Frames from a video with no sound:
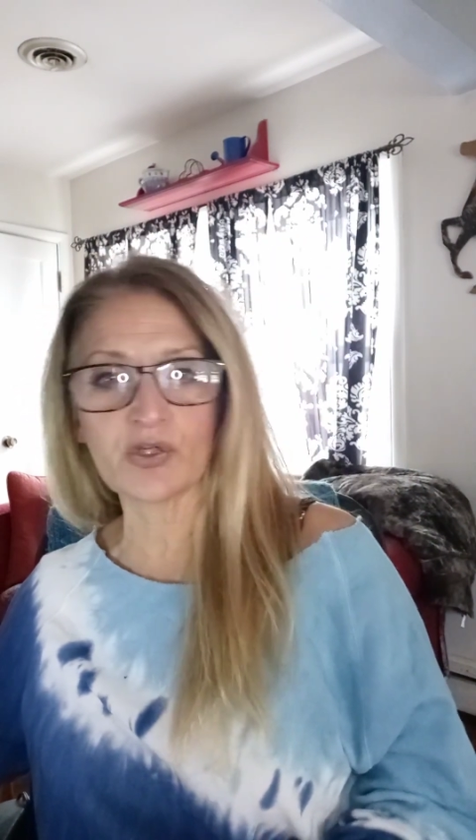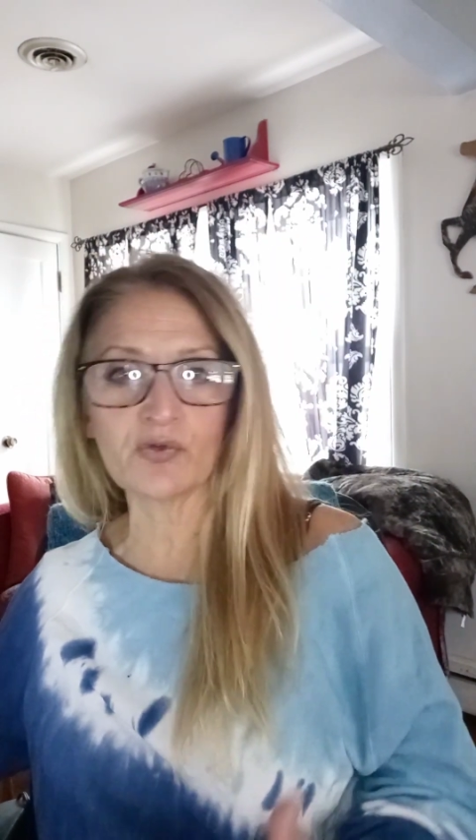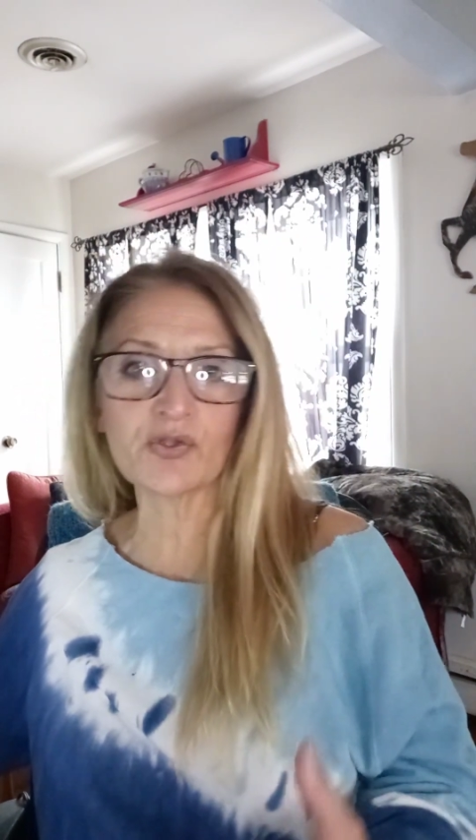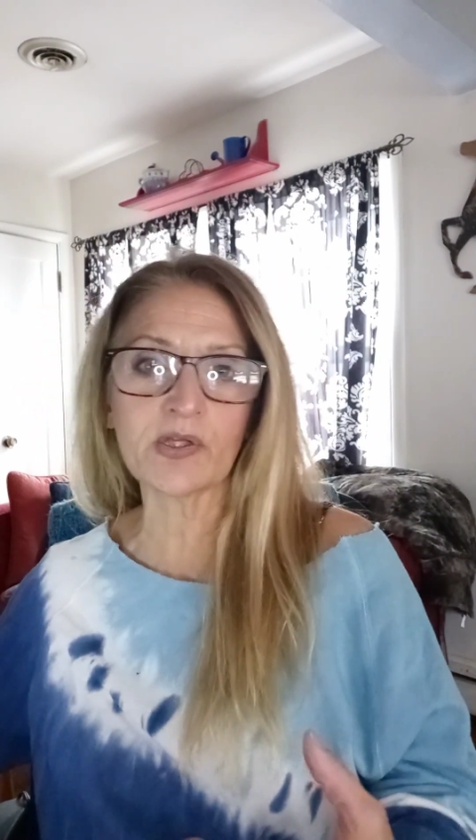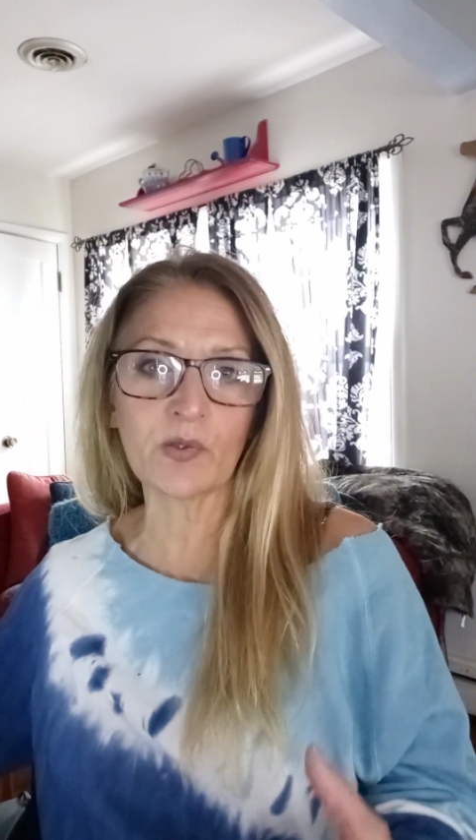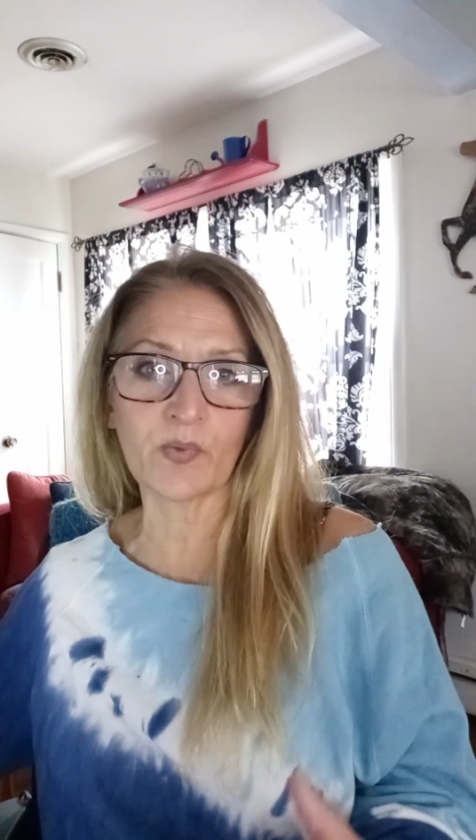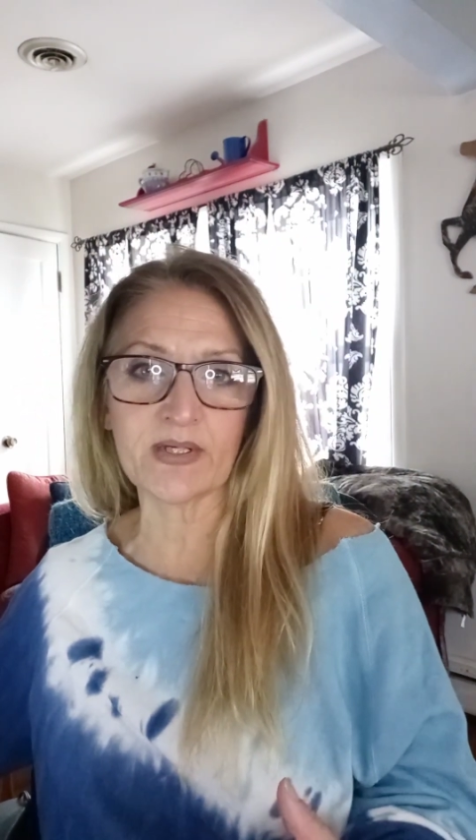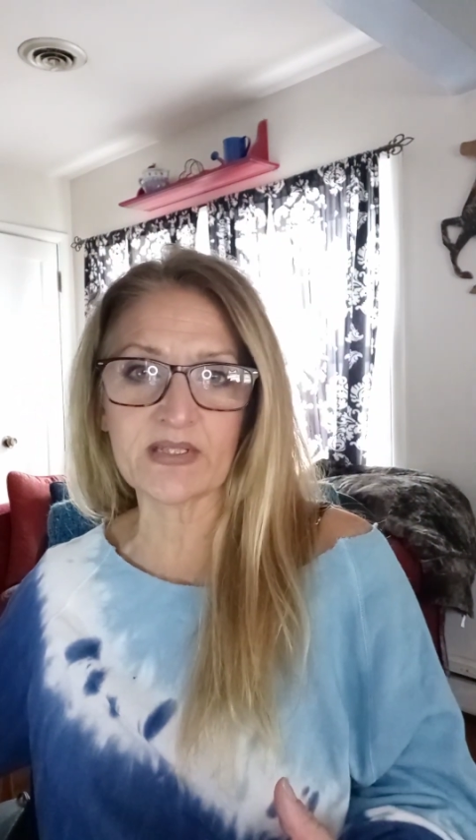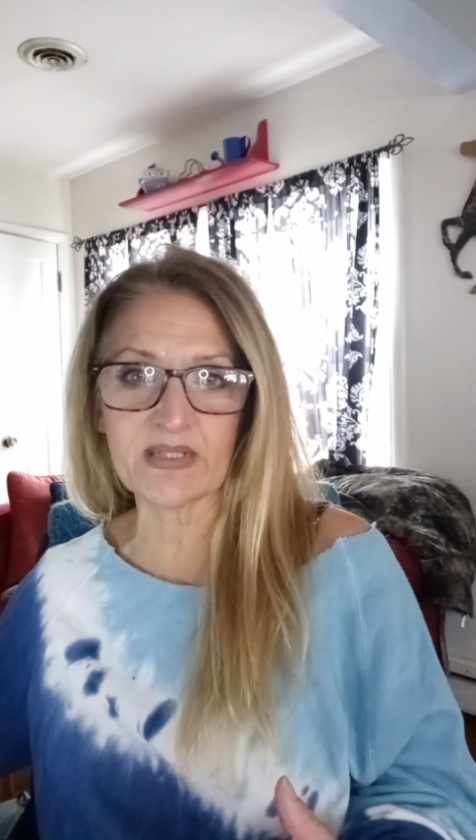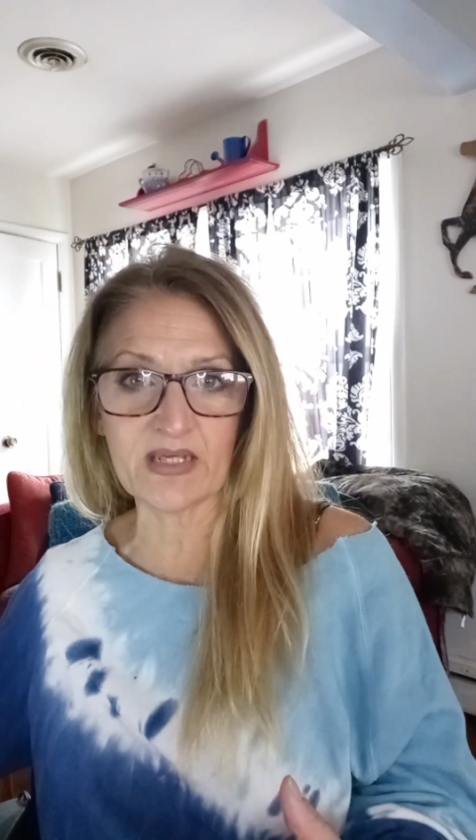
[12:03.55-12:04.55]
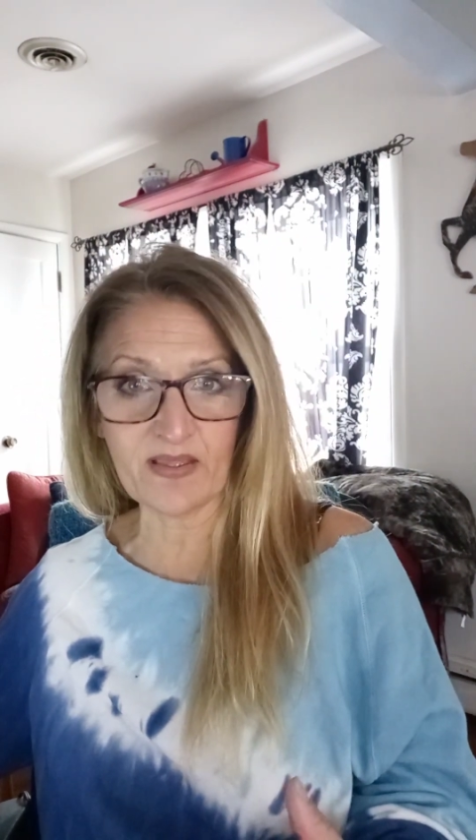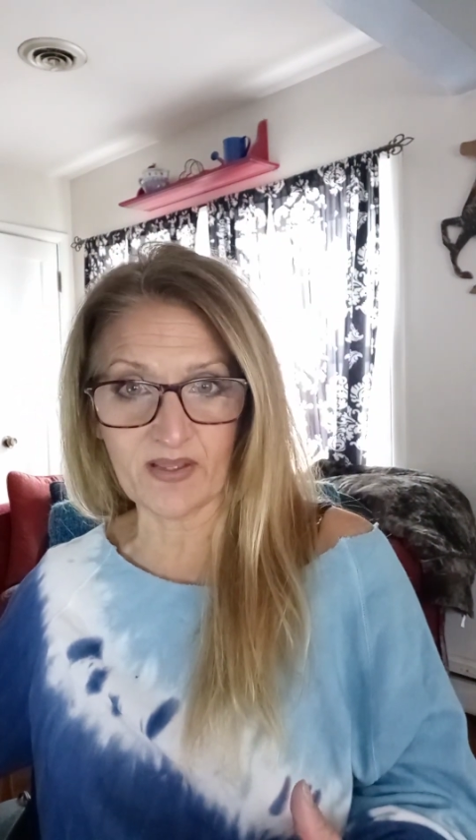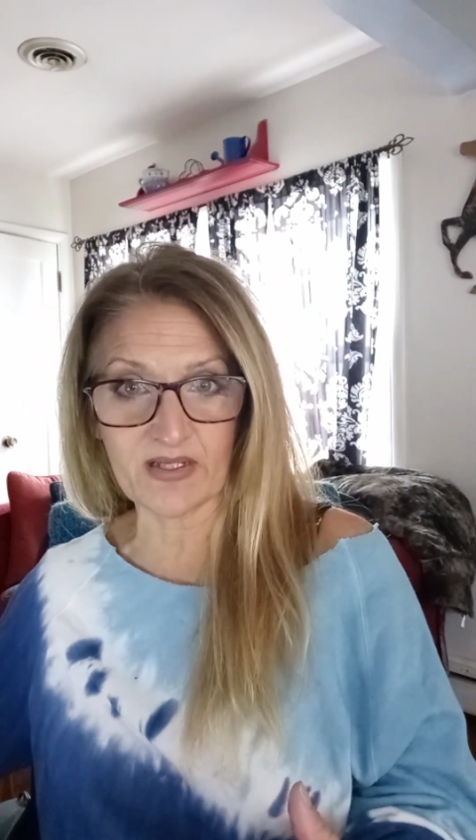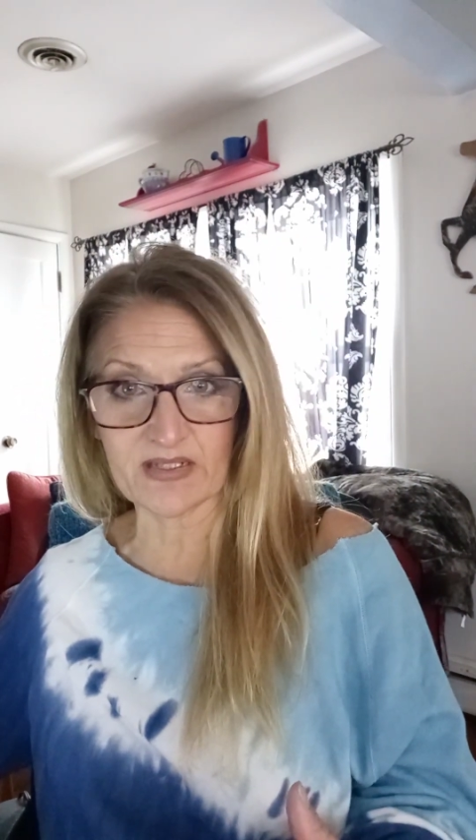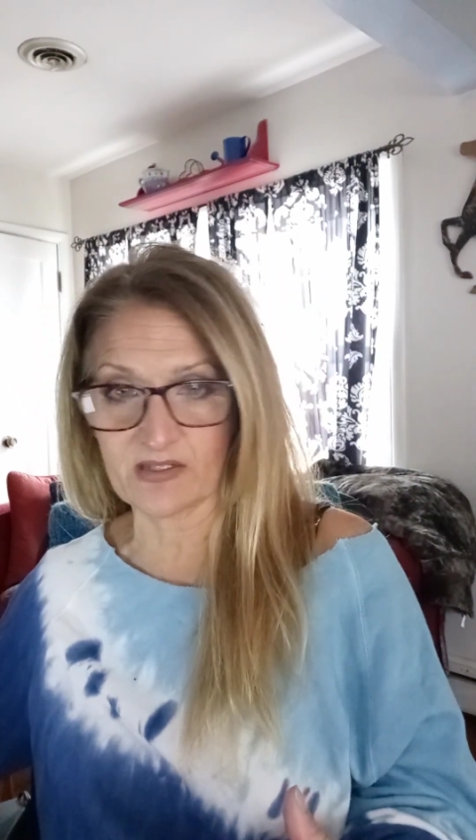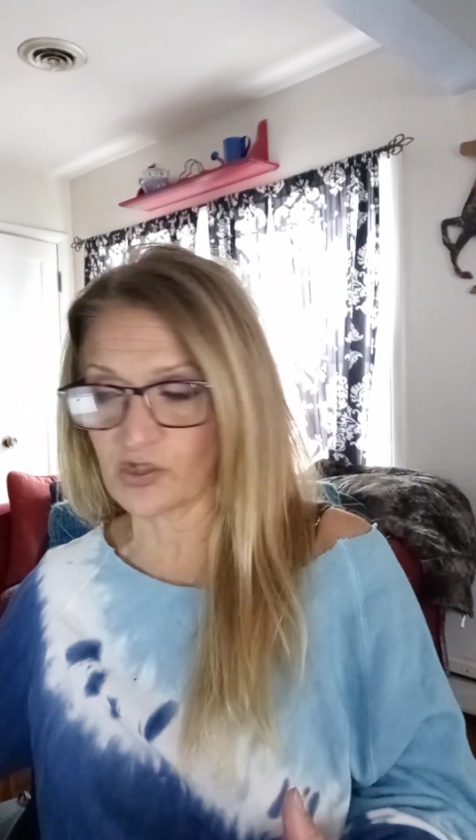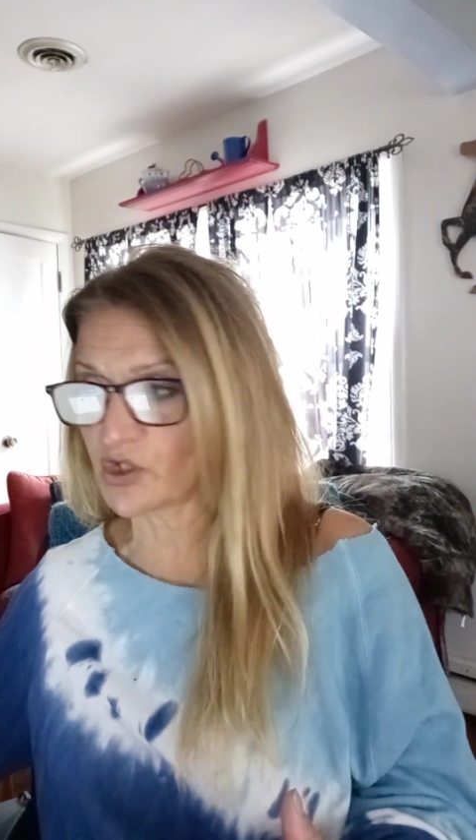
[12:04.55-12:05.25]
Usually we see these in